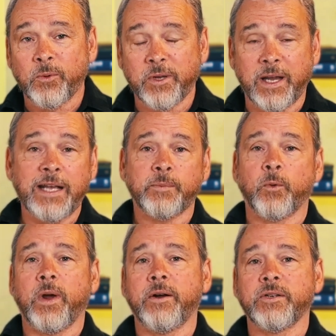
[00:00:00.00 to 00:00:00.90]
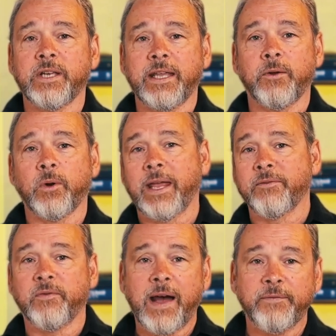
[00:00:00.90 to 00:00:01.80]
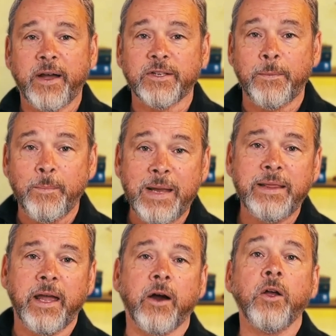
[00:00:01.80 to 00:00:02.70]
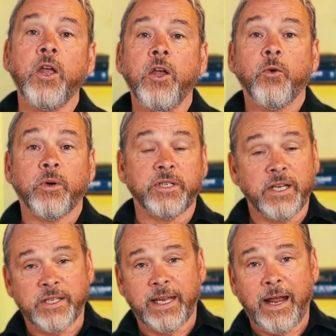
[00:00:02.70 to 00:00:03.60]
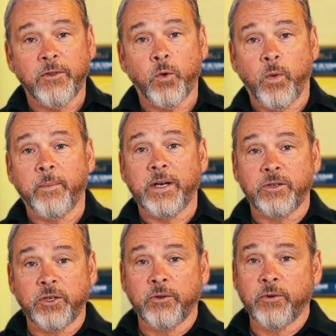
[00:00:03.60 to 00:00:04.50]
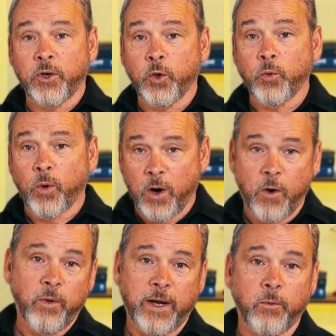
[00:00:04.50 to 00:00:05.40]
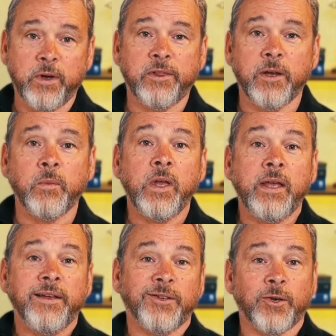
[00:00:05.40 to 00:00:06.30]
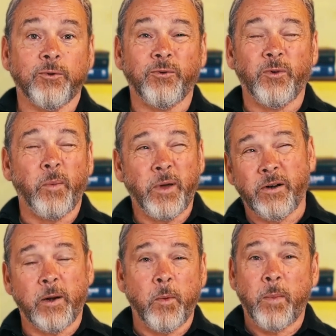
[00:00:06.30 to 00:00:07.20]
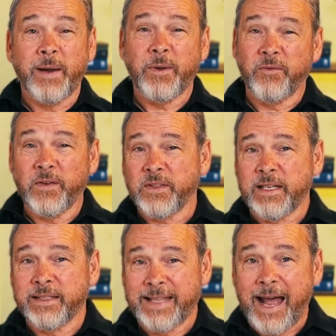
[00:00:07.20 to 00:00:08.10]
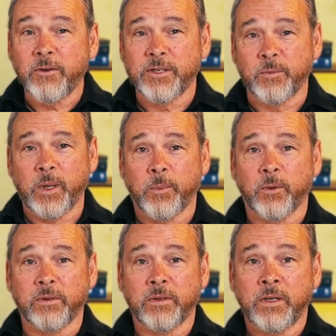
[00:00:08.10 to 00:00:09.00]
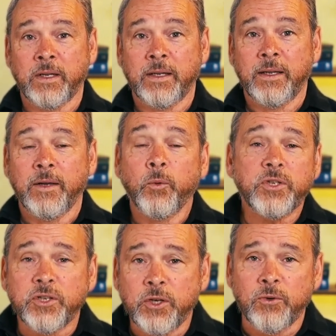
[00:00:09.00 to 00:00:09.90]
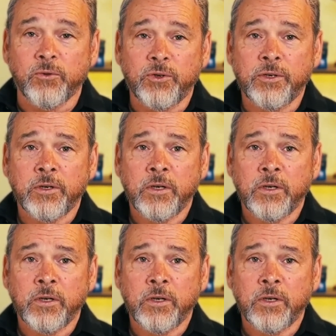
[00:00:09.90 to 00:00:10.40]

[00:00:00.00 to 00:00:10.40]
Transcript: The gospel writers say there were like 5,000 men there, which doesn't count the women and children who were already with them. So a better number might be 15,000 people, which is huge